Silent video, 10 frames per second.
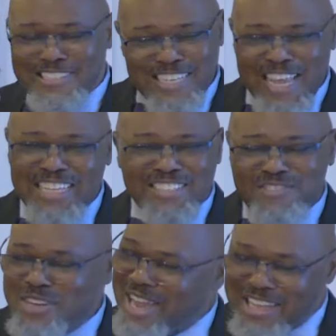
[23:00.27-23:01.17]
taste
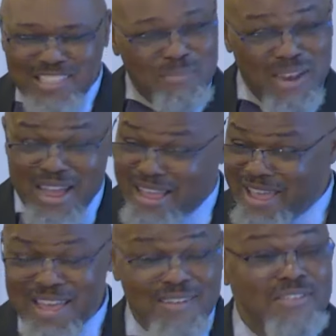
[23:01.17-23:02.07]
for gossip that I
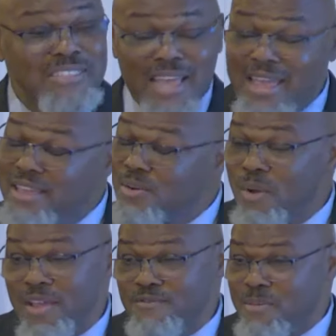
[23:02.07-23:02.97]
have, take it
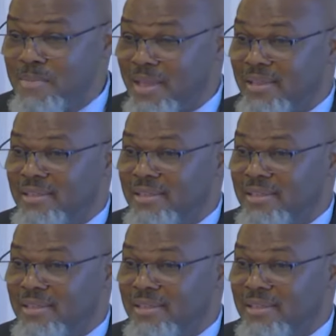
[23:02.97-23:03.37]
away from me.